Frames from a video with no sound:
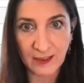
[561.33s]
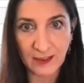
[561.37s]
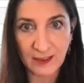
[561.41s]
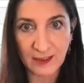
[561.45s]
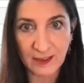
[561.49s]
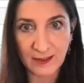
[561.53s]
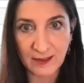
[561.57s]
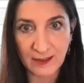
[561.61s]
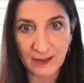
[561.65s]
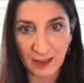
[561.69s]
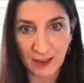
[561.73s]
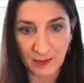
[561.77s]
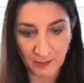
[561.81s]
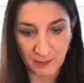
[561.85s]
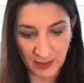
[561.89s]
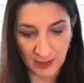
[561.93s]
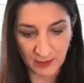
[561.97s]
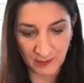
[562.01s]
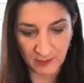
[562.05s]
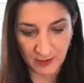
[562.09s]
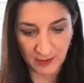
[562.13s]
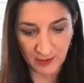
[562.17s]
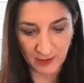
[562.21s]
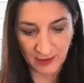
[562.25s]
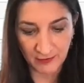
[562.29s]
stepping
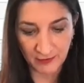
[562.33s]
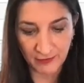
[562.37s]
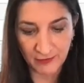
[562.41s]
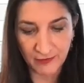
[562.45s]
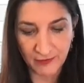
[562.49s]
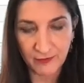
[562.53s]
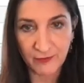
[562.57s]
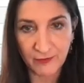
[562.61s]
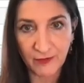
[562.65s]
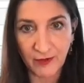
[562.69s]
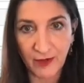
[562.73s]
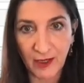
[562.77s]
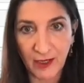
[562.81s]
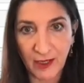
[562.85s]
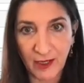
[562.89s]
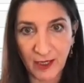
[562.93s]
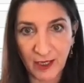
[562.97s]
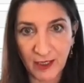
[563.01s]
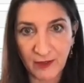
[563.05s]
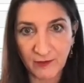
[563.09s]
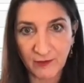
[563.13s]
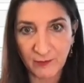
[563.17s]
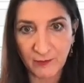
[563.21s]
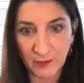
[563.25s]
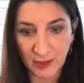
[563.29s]
by
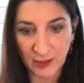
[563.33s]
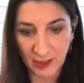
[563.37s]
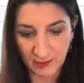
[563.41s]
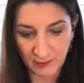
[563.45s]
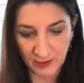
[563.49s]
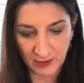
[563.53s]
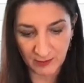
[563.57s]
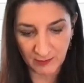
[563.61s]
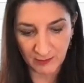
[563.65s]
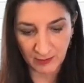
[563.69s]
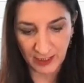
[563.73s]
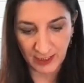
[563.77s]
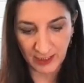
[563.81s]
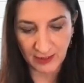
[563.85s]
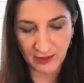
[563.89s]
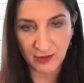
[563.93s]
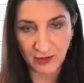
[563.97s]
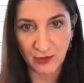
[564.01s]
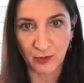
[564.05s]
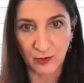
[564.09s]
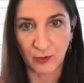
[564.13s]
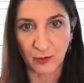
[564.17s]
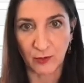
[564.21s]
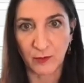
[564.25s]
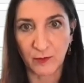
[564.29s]
5, maybe by
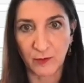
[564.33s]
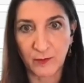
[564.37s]
2.